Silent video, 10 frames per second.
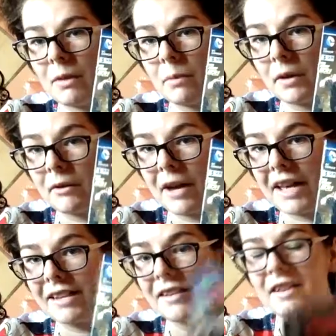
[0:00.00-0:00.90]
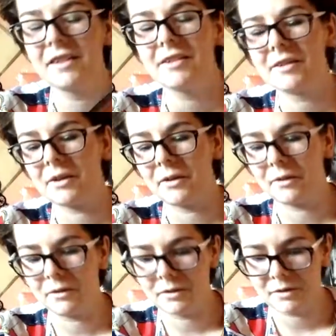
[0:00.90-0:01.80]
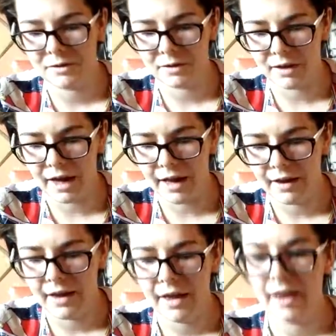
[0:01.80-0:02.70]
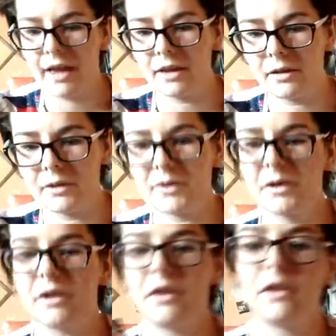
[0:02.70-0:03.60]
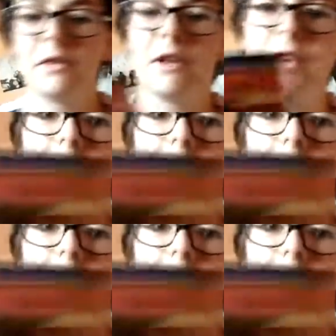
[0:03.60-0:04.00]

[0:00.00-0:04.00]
green but red. So yeah. And also look